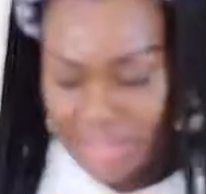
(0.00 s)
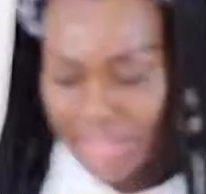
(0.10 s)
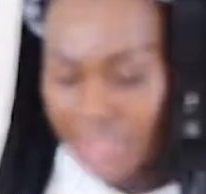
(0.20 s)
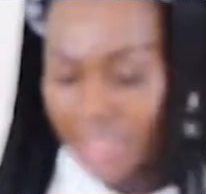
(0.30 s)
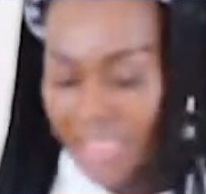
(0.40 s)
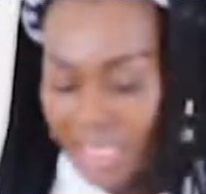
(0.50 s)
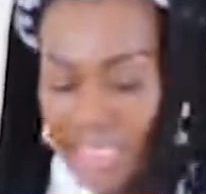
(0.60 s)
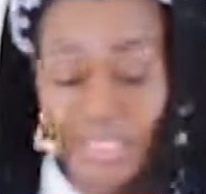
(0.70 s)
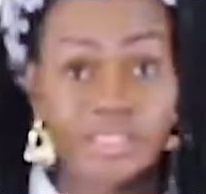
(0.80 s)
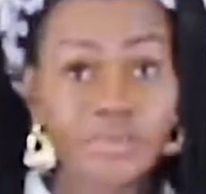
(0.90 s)
8.
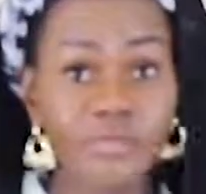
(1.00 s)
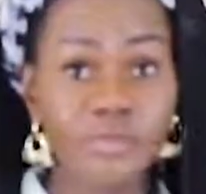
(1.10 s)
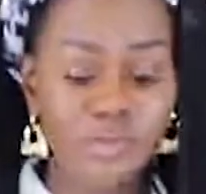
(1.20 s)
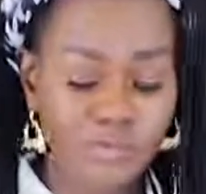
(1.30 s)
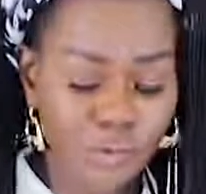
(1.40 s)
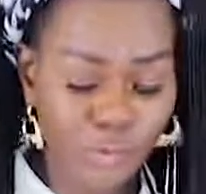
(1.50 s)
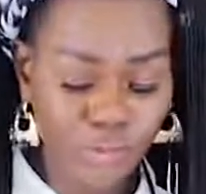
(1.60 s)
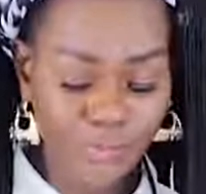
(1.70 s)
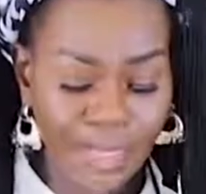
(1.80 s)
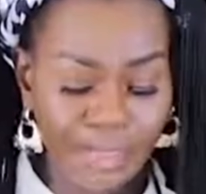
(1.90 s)
8 of those for
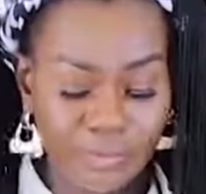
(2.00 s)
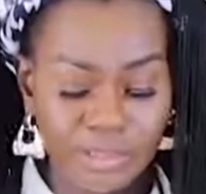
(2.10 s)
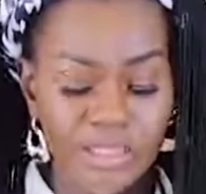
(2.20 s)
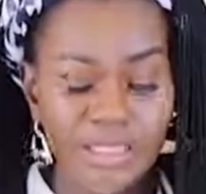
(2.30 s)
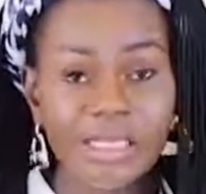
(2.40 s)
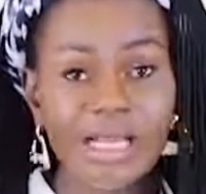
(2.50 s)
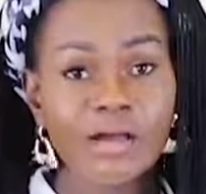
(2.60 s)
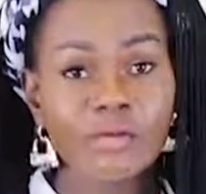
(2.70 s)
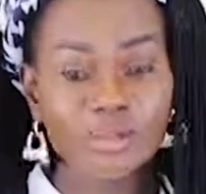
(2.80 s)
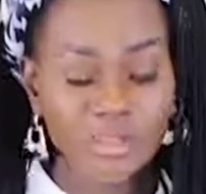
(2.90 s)
£2.
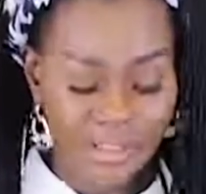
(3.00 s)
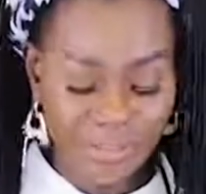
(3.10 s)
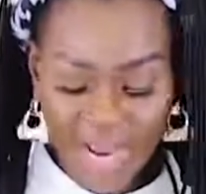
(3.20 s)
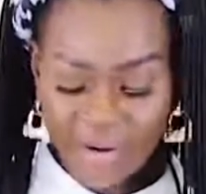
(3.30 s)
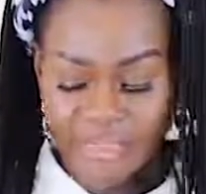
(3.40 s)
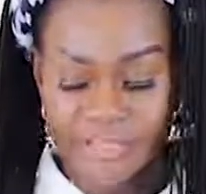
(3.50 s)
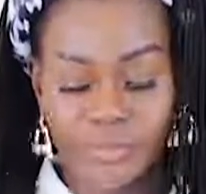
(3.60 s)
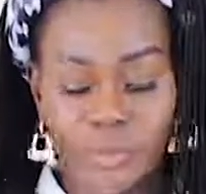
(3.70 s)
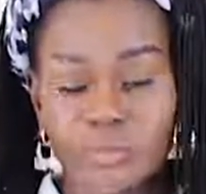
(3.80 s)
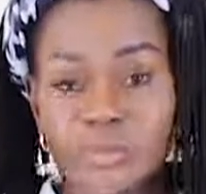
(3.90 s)
Now to the Pyrex
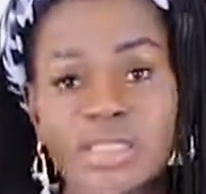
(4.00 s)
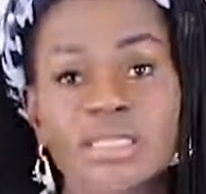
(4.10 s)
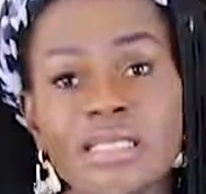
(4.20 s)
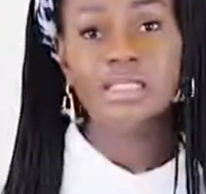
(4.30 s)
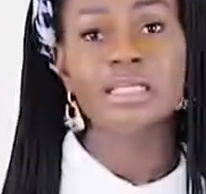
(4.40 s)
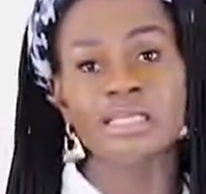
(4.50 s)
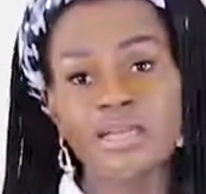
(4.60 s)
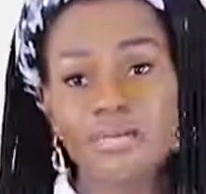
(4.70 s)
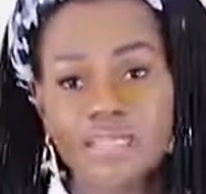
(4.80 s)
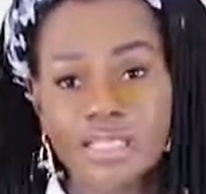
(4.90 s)
bowls. There is
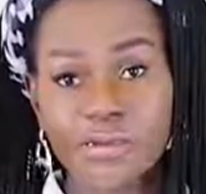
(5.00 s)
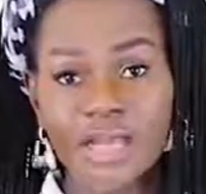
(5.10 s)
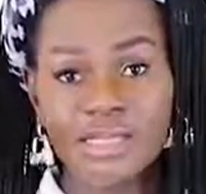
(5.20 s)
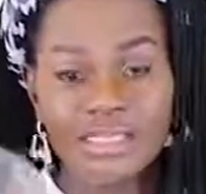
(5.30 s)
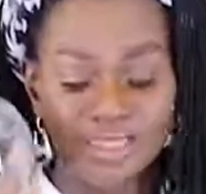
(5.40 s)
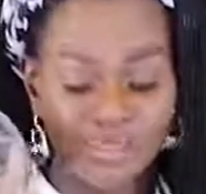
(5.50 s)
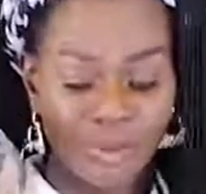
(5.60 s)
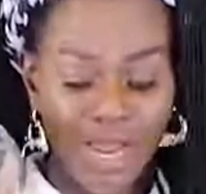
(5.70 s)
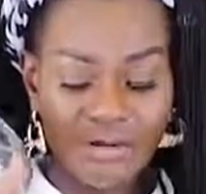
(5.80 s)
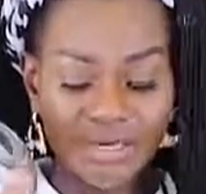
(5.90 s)
the 1 litre
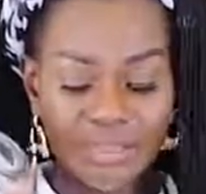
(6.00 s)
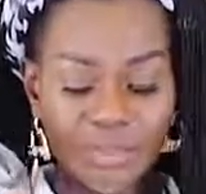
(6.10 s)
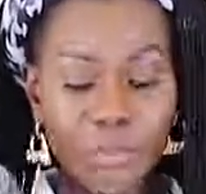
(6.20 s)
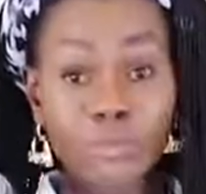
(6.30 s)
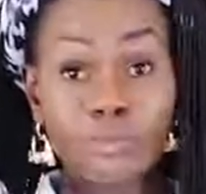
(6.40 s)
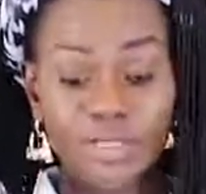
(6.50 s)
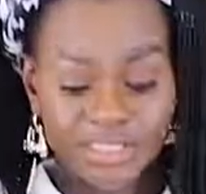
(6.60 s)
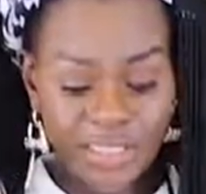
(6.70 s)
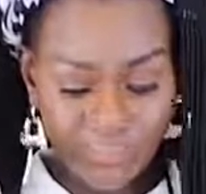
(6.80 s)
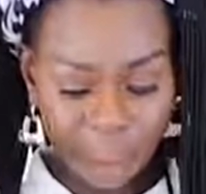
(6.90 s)
Pyrex bowl
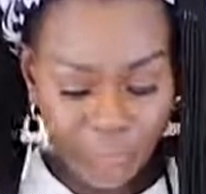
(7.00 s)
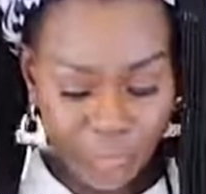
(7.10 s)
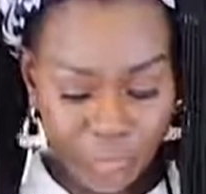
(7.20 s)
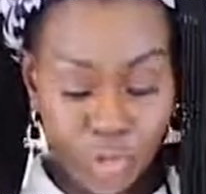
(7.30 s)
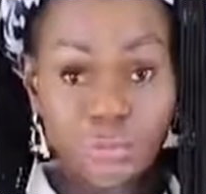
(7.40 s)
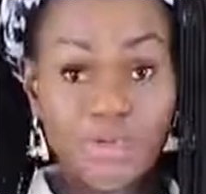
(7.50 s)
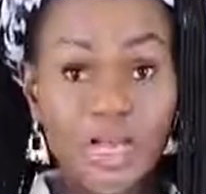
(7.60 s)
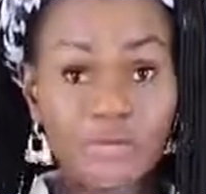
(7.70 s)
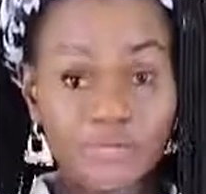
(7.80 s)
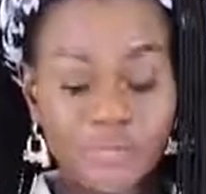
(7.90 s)
retailing for
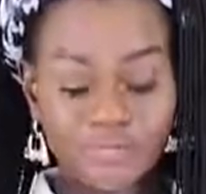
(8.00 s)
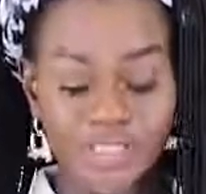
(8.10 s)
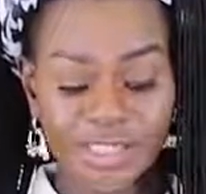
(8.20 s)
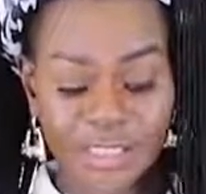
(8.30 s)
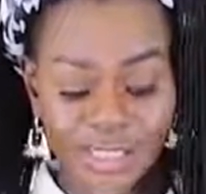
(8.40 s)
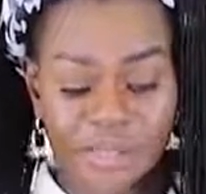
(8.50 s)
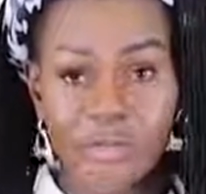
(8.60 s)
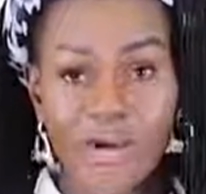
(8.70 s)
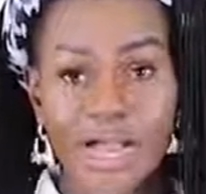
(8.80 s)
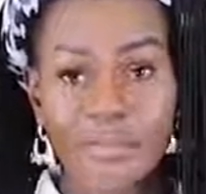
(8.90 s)
£2.50. So
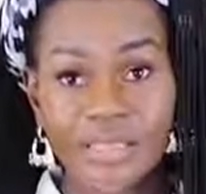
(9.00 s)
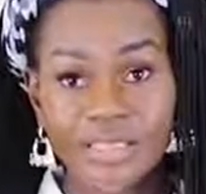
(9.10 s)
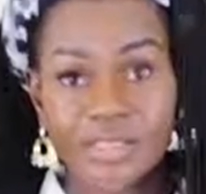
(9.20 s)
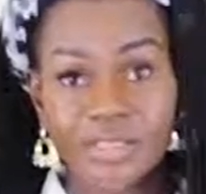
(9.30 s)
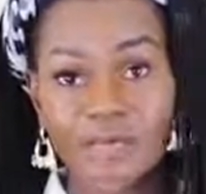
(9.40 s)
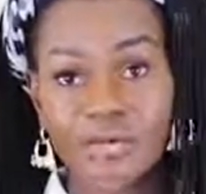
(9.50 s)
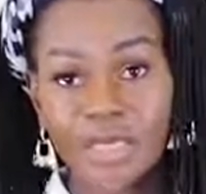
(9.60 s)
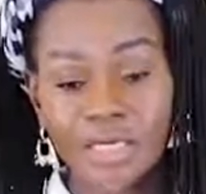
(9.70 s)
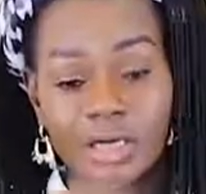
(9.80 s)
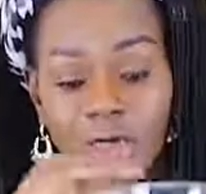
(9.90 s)
I picked 3
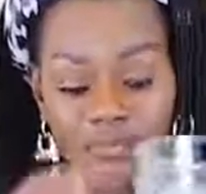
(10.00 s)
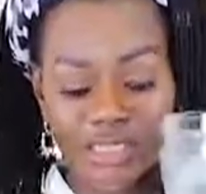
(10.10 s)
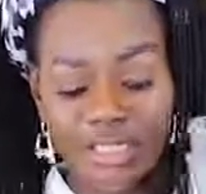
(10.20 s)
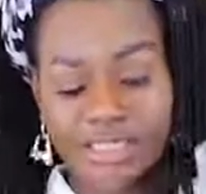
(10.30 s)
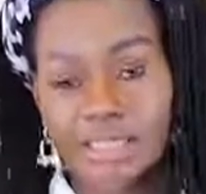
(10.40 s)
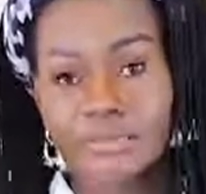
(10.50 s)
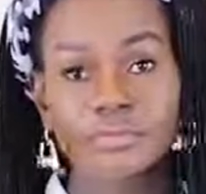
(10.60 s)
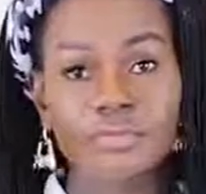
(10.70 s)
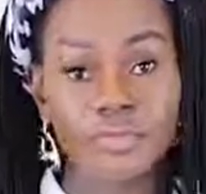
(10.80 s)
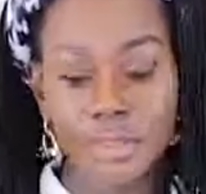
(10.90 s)
of these,
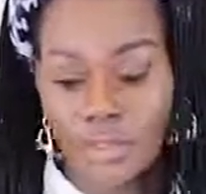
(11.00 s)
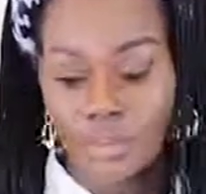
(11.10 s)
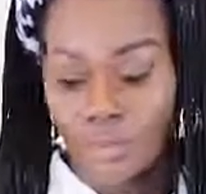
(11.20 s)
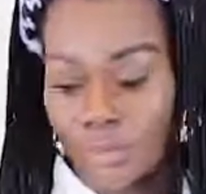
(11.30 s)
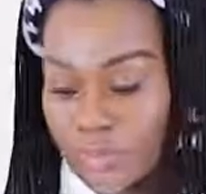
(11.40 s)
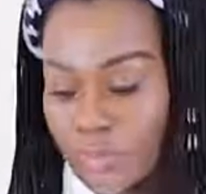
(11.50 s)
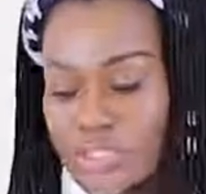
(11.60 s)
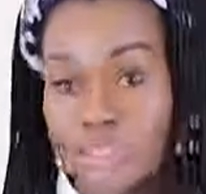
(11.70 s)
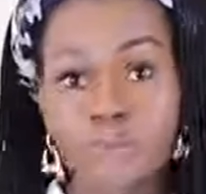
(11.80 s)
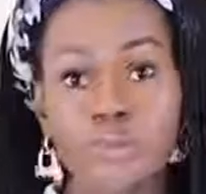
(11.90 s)
which was a
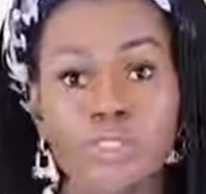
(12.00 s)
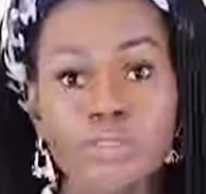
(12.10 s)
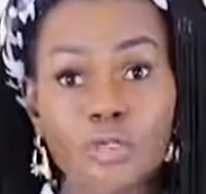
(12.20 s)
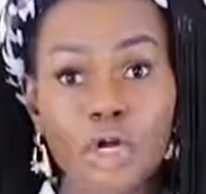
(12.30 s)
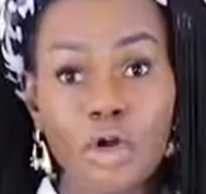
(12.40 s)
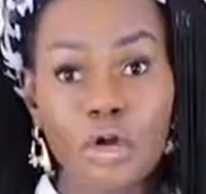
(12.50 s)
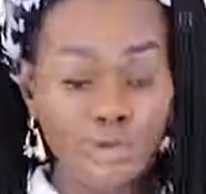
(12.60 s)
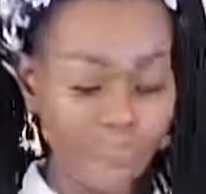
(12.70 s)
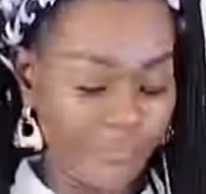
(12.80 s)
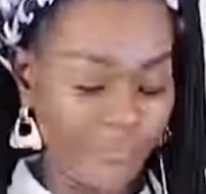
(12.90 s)
total of
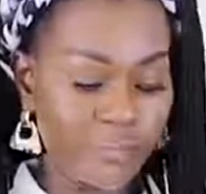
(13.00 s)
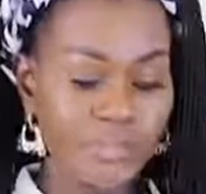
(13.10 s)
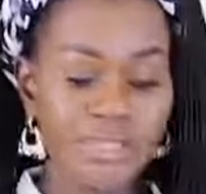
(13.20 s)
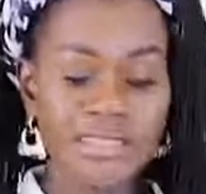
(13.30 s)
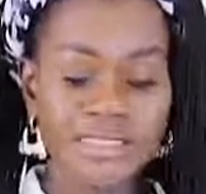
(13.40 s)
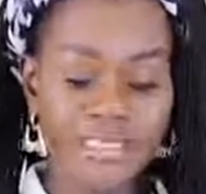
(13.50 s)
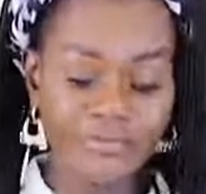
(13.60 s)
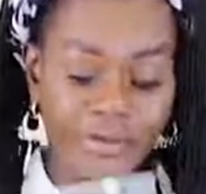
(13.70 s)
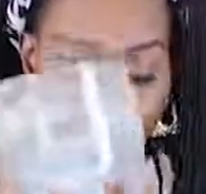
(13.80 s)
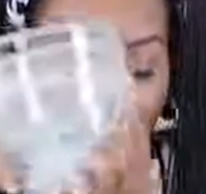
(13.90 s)

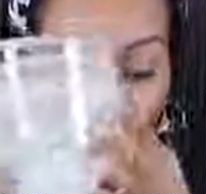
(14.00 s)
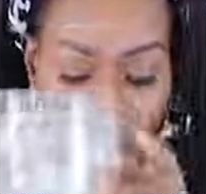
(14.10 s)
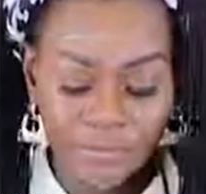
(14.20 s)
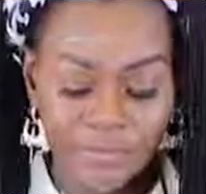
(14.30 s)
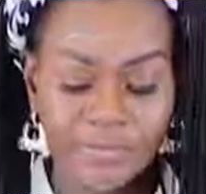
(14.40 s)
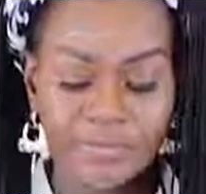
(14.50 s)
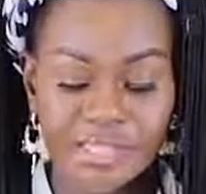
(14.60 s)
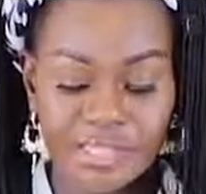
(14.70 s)
£7.50.